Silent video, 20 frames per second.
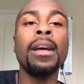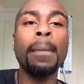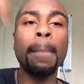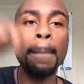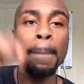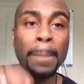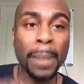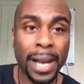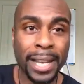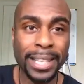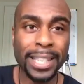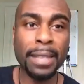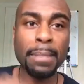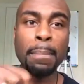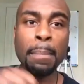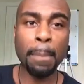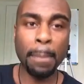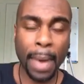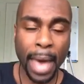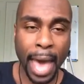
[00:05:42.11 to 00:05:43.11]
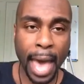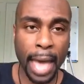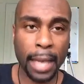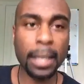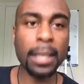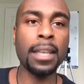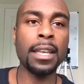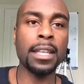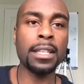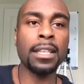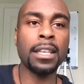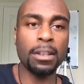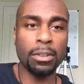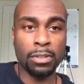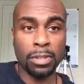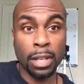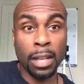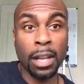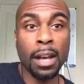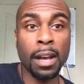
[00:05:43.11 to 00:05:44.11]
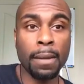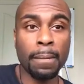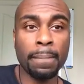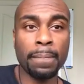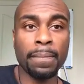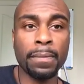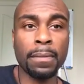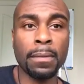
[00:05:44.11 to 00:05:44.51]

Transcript: money back in years to come.